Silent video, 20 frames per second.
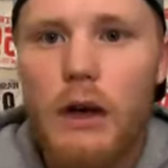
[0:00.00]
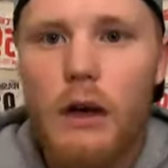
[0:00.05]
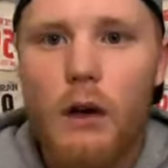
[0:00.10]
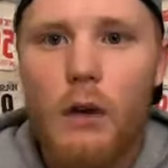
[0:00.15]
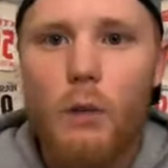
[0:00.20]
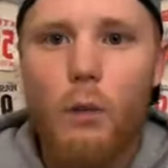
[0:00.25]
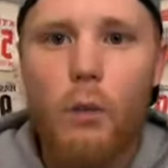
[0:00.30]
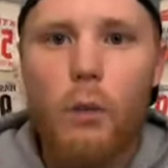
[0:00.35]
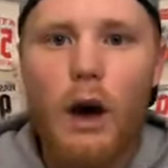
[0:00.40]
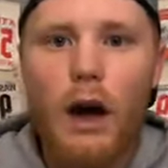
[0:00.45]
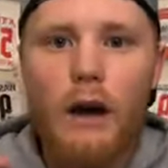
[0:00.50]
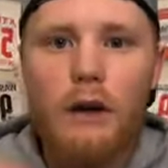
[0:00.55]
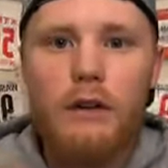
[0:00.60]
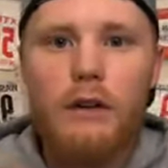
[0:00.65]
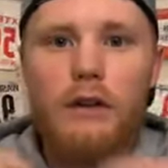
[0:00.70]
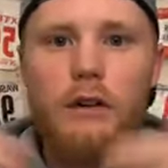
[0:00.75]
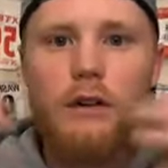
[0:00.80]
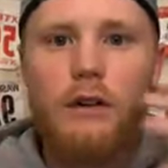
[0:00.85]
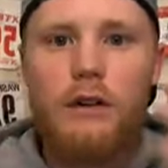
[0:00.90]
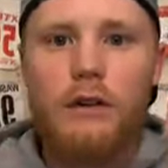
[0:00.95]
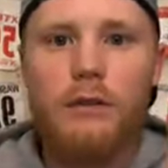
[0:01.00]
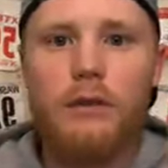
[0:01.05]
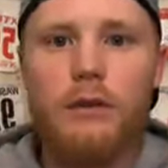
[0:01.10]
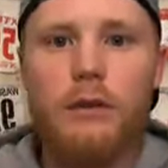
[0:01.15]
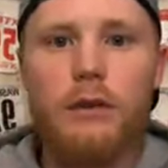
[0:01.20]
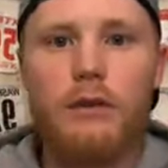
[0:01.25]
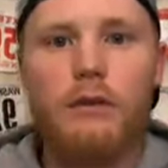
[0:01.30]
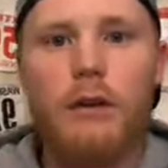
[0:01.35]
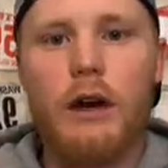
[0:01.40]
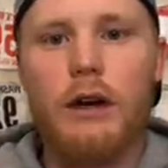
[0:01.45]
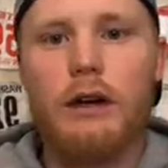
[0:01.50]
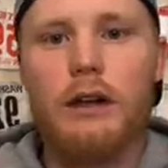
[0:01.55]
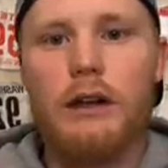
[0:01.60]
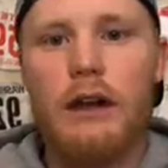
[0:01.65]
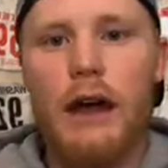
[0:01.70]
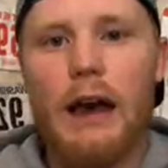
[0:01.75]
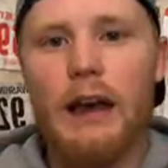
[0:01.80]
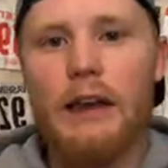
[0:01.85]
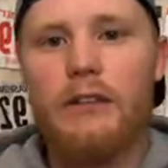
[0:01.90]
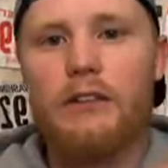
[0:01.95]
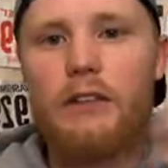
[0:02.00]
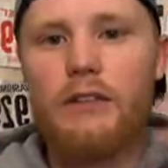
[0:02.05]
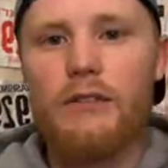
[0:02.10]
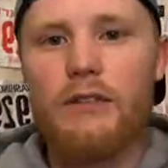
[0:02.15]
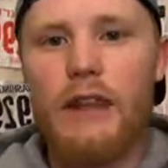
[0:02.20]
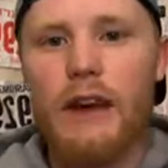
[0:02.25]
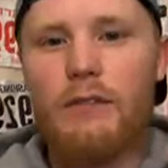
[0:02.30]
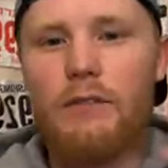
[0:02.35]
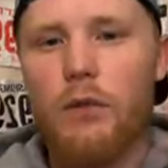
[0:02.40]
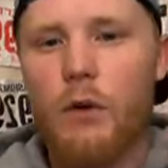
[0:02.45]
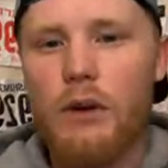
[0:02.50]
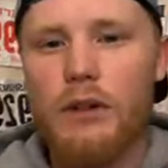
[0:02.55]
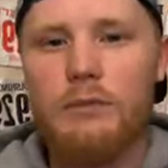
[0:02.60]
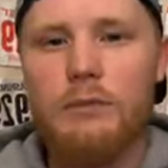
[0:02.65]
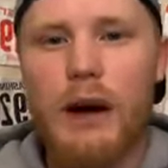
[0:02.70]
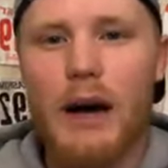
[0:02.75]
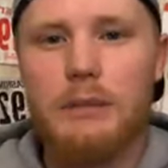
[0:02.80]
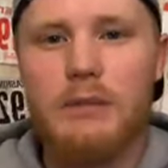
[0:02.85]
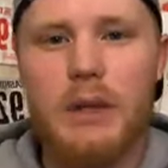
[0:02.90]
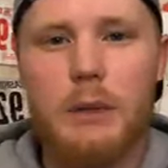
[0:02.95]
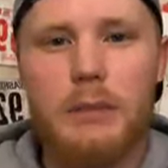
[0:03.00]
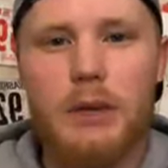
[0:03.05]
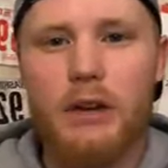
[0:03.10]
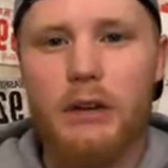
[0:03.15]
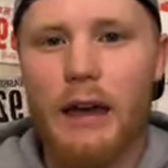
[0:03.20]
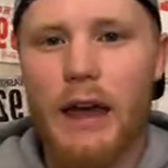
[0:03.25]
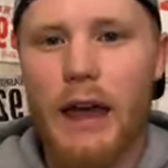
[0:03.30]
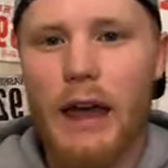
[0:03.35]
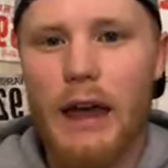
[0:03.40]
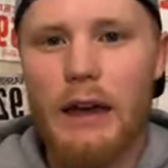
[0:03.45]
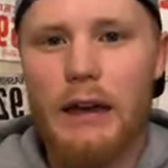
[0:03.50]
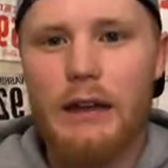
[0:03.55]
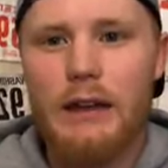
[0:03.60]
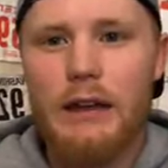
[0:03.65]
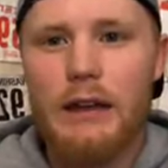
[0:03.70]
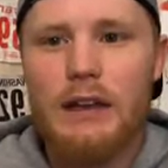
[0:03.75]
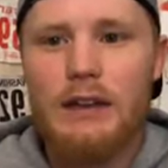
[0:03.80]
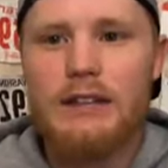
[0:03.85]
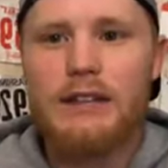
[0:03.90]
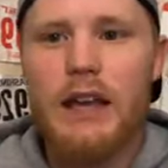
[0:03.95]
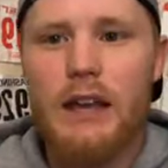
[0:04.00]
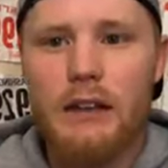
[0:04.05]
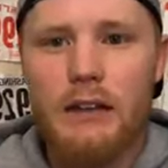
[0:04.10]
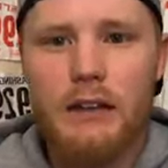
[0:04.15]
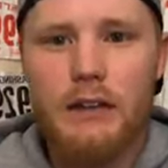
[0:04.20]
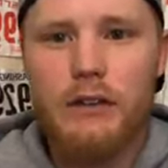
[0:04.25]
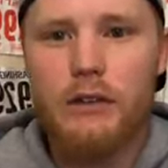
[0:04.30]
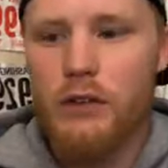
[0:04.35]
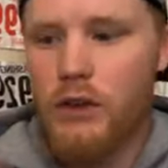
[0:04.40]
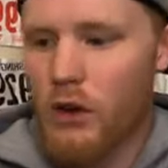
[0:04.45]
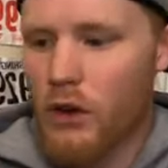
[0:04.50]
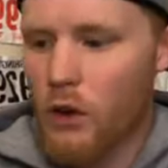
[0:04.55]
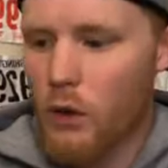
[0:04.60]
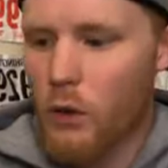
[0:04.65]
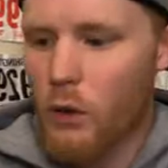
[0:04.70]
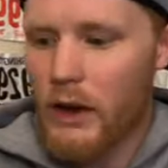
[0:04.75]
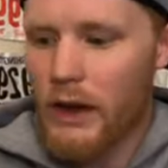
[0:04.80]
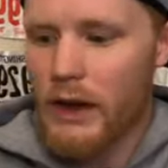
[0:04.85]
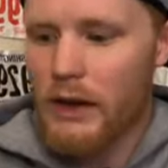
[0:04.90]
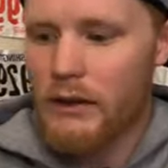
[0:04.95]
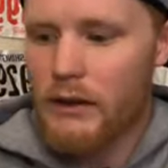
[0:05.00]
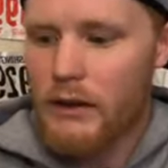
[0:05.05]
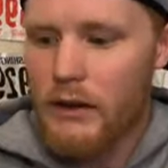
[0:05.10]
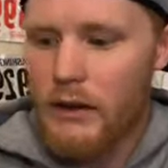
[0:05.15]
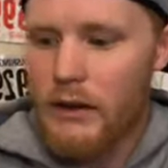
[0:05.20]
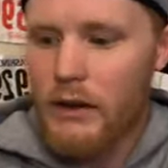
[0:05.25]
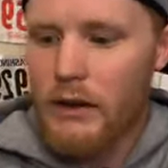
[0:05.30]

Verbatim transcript: while you're going through your run and as your, that voice pops up in your head telling you to quit,